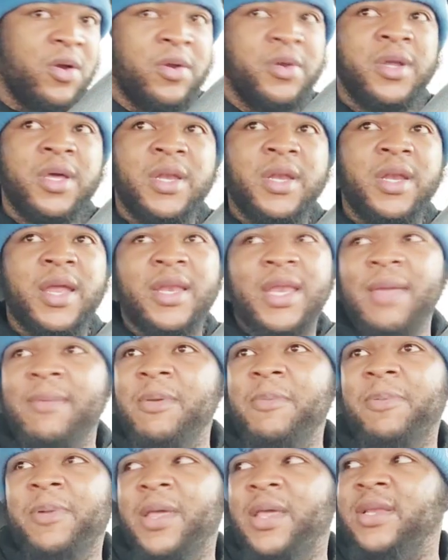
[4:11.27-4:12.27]
or none of that. They've
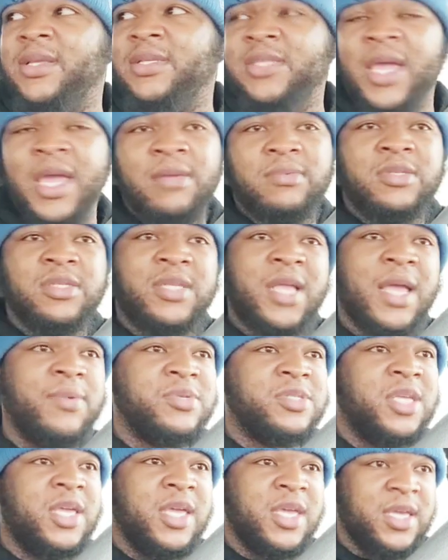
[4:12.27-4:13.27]
been playing this game since they
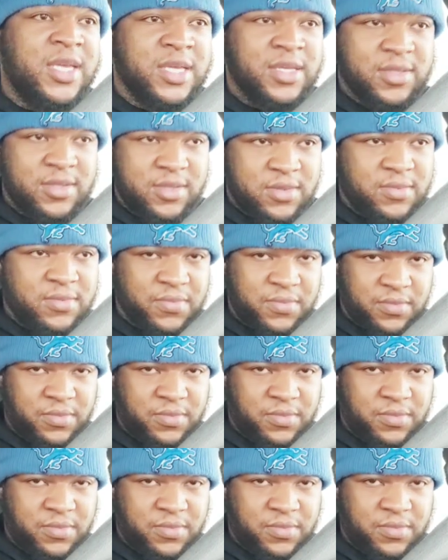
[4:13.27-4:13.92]
was kids.